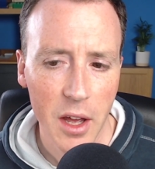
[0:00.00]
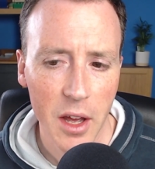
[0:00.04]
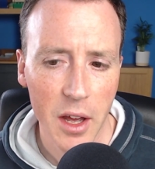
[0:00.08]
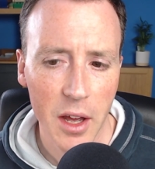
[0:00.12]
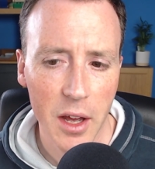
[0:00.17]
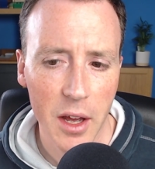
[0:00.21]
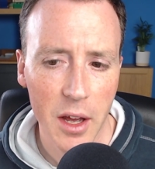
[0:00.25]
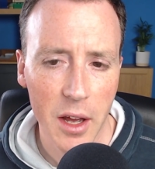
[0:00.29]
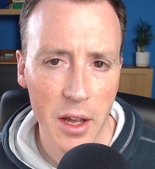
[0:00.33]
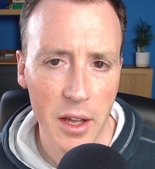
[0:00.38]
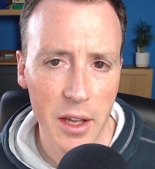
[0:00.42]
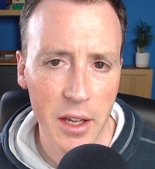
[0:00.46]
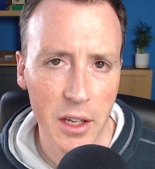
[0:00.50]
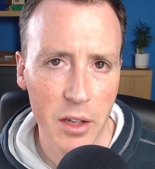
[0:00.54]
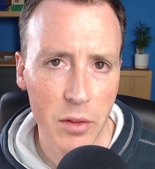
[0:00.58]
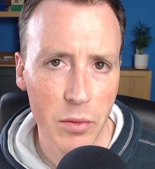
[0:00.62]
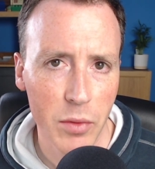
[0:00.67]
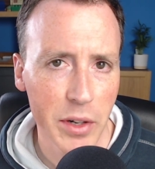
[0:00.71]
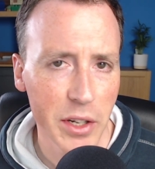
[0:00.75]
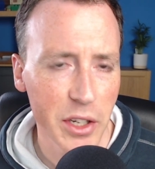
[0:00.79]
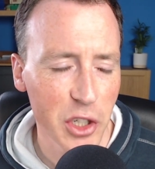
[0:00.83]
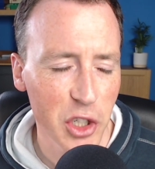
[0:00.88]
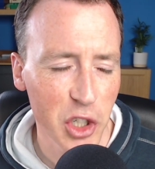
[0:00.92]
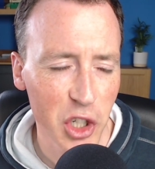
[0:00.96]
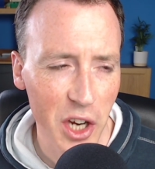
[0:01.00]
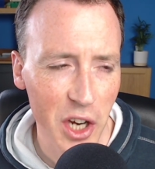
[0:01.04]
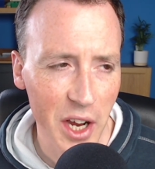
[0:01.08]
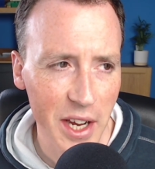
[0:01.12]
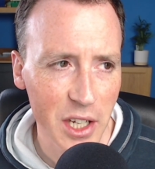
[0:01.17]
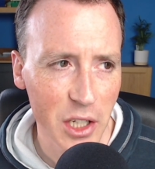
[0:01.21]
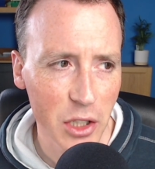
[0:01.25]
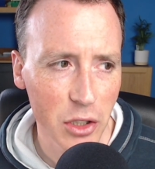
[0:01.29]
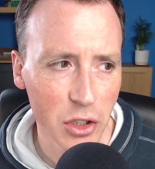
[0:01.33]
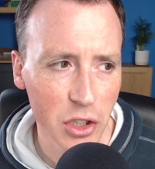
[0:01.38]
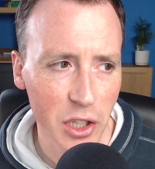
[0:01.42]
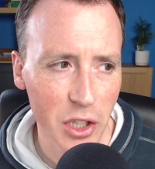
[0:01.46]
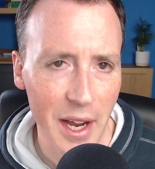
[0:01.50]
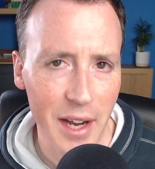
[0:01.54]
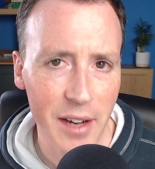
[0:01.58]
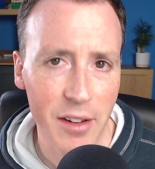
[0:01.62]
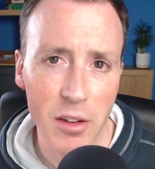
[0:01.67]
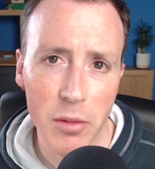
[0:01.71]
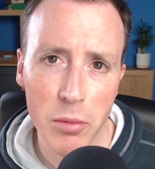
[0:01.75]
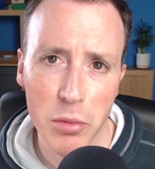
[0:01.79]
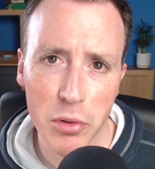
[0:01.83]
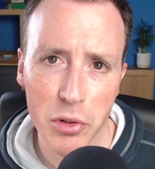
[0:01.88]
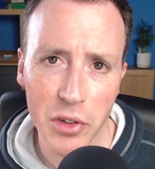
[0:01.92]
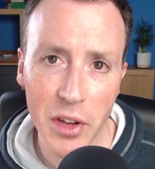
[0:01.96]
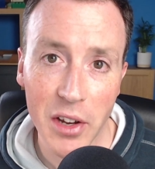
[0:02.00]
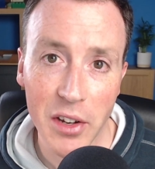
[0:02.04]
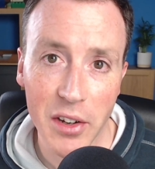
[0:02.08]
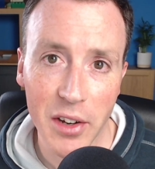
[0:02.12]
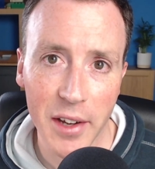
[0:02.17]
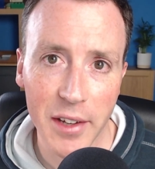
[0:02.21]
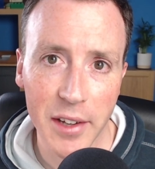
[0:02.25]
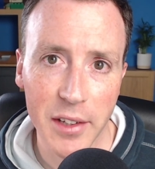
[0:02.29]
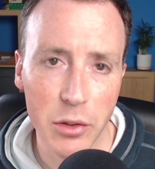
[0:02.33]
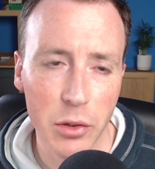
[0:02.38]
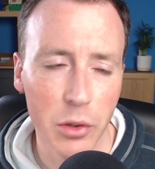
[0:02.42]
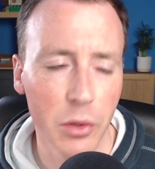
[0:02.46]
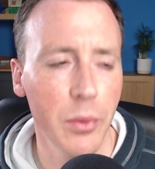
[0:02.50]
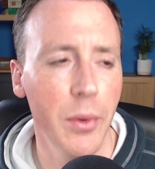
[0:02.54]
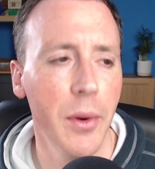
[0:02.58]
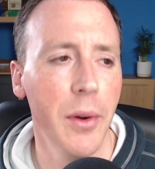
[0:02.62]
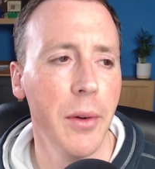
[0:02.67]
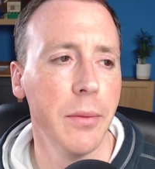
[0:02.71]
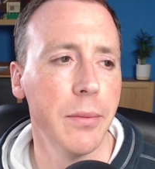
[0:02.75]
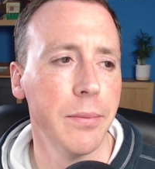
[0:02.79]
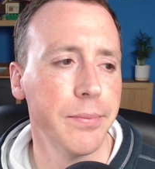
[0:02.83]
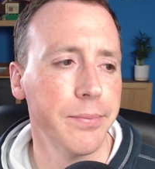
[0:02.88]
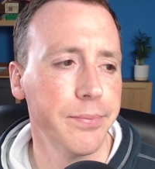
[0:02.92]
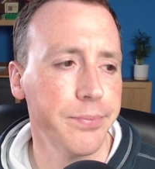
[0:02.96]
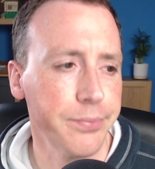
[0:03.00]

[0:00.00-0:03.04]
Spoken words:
It can really change how you present data as well.